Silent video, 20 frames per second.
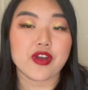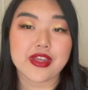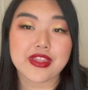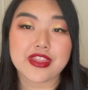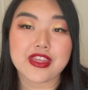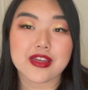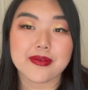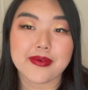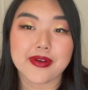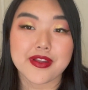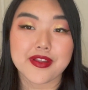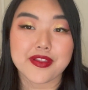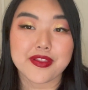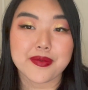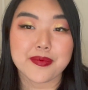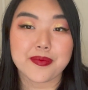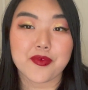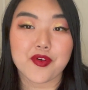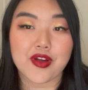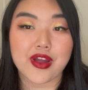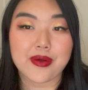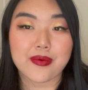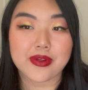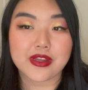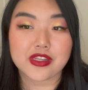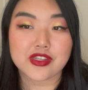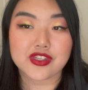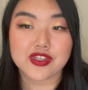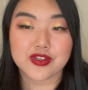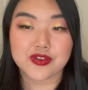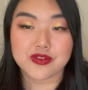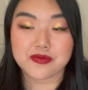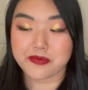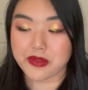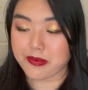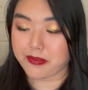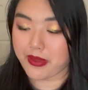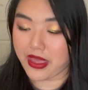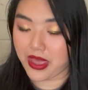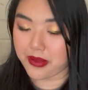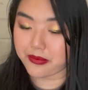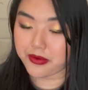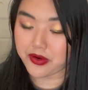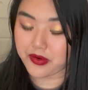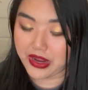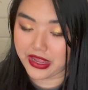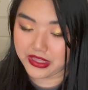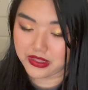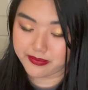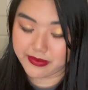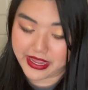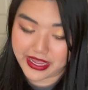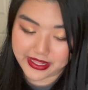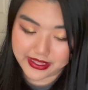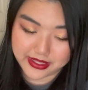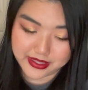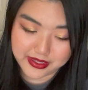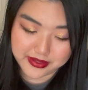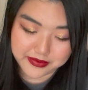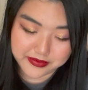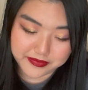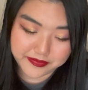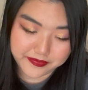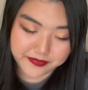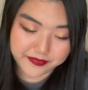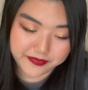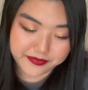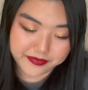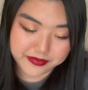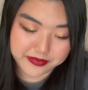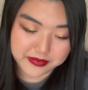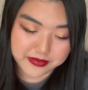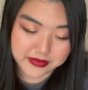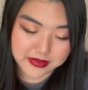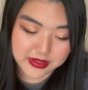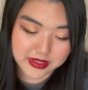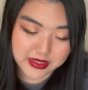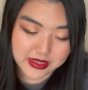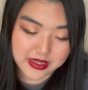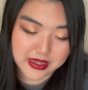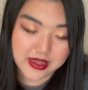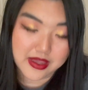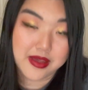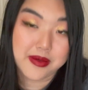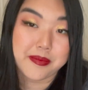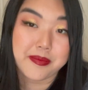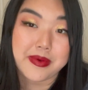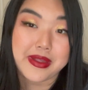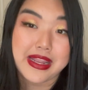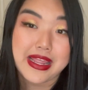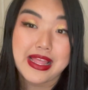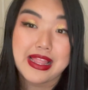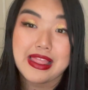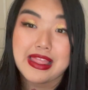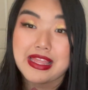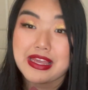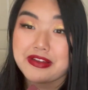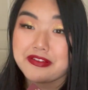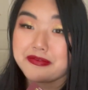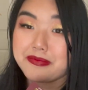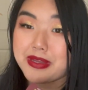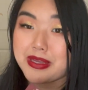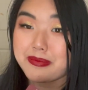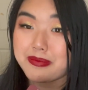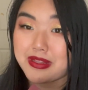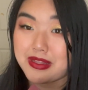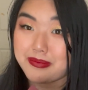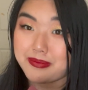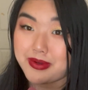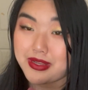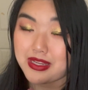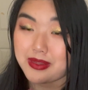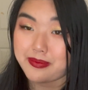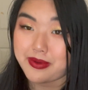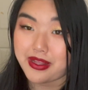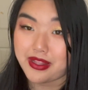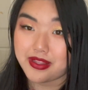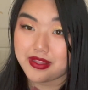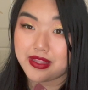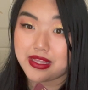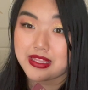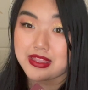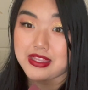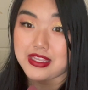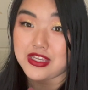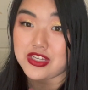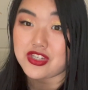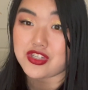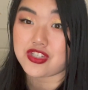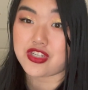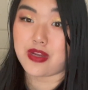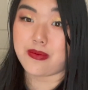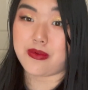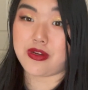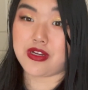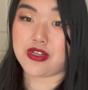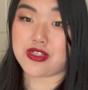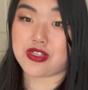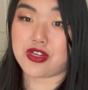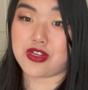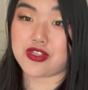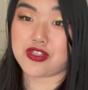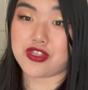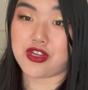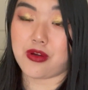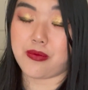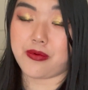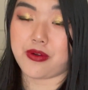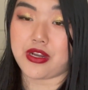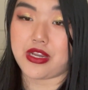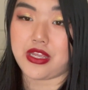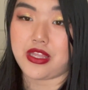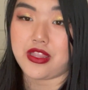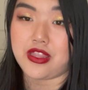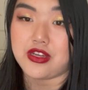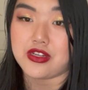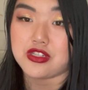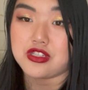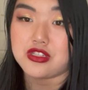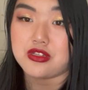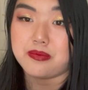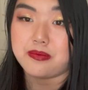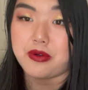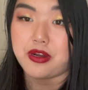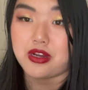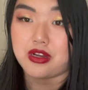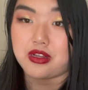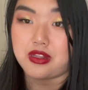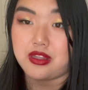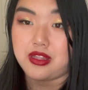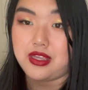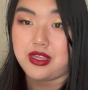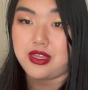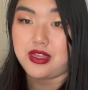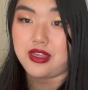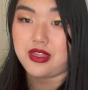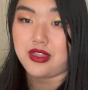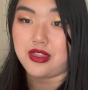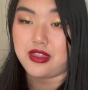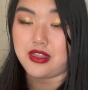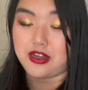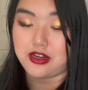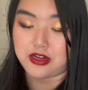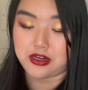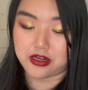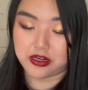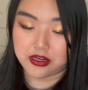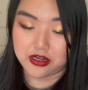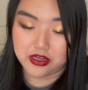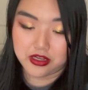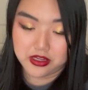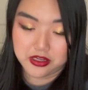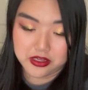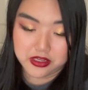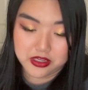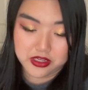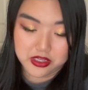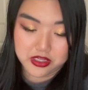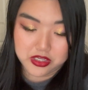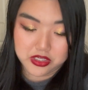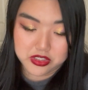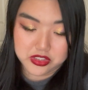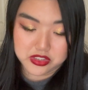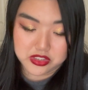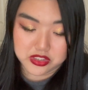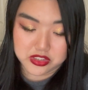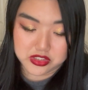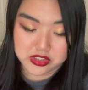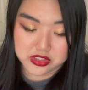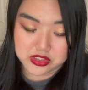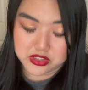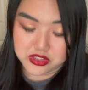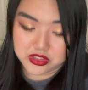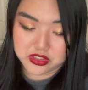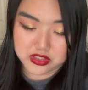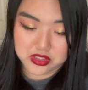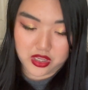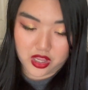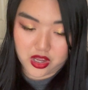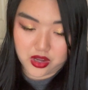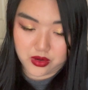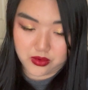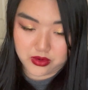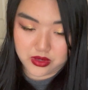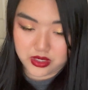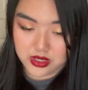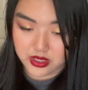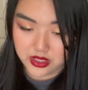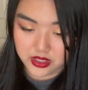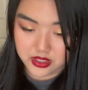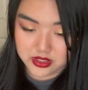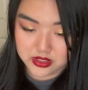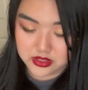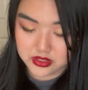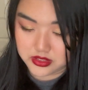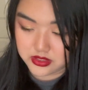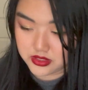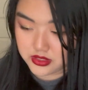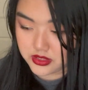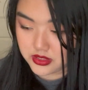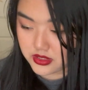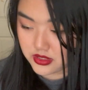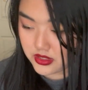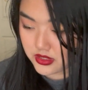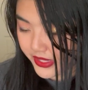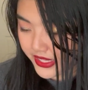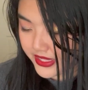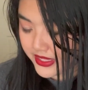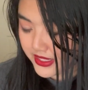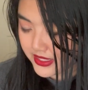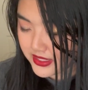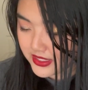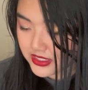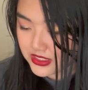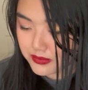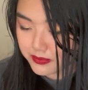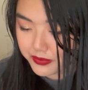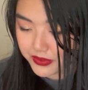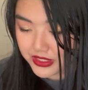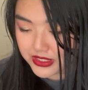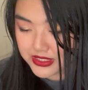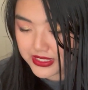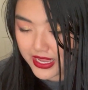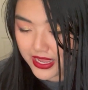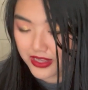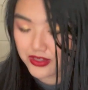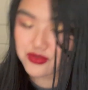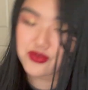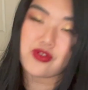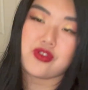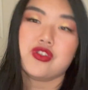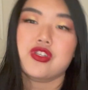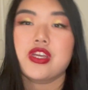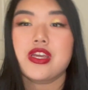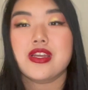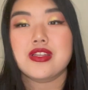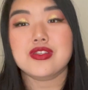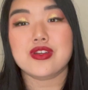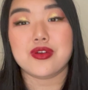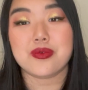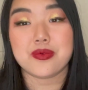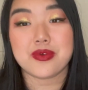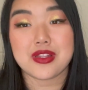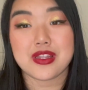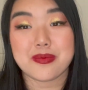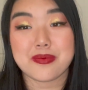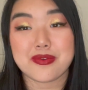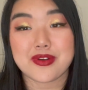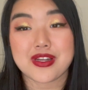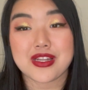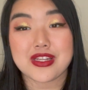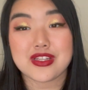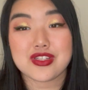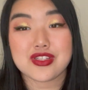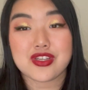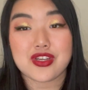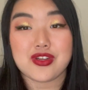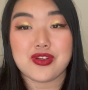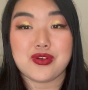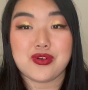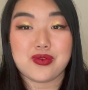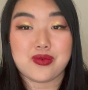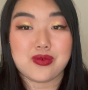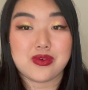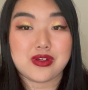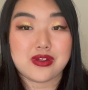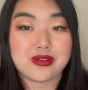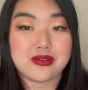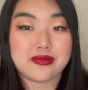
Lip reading: think about it, the more I want to choose my Pat McGrath palette. But I love my Blend Bunny palette. Like, these shimmers are so pretty. They're sparkly. They're just so nice. And like, these Blitz Astral shades are really pretty too.